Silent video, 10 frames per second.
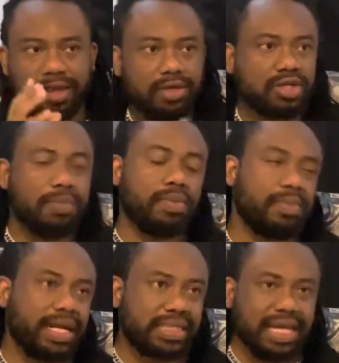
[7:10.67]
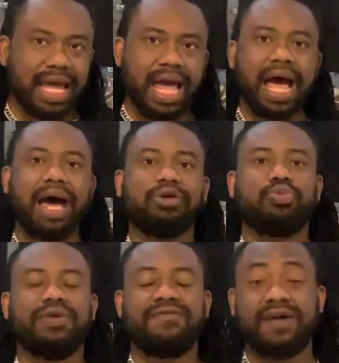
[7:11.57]
some of might say, how do
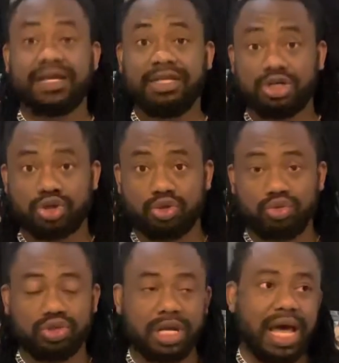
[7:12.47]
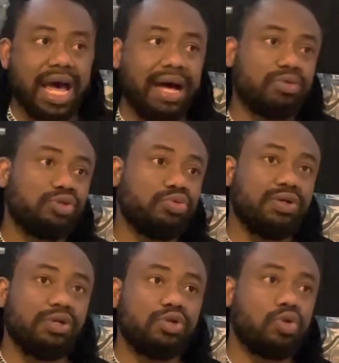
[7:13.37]
we find these schools? How do
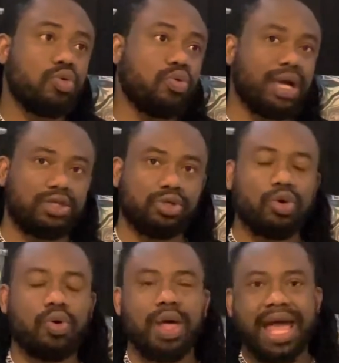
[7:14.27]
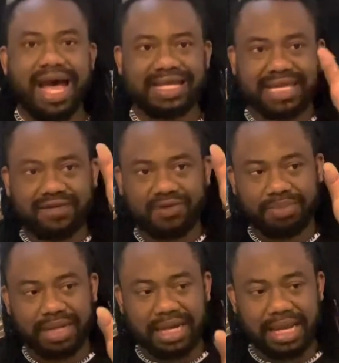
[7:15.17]
we know where to go? Aside from
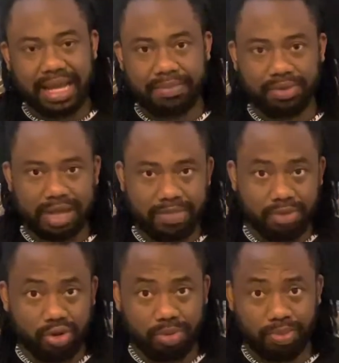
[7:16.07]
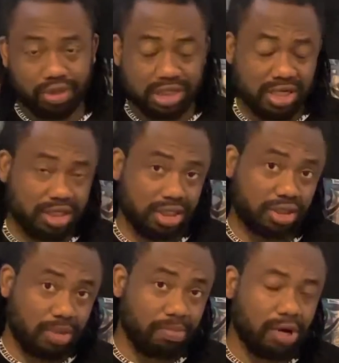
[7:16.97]
the link I'm, I'm going to post in the
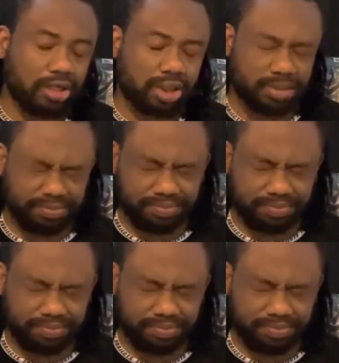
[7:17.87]
description box,